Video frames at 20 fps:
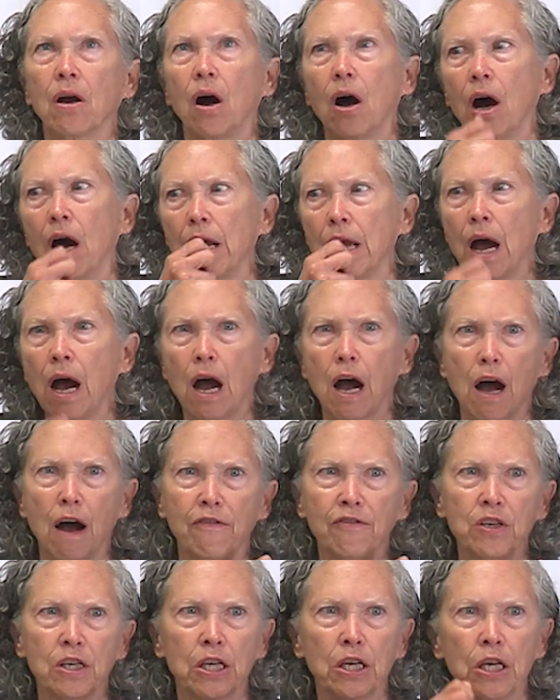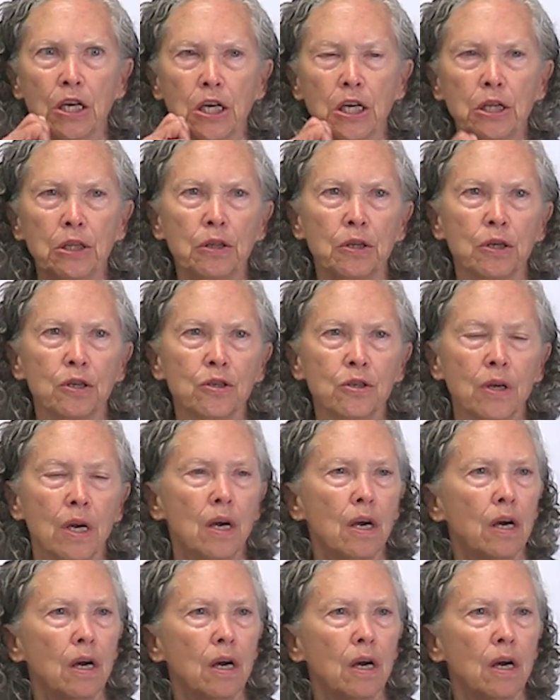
oh, I have to eat this,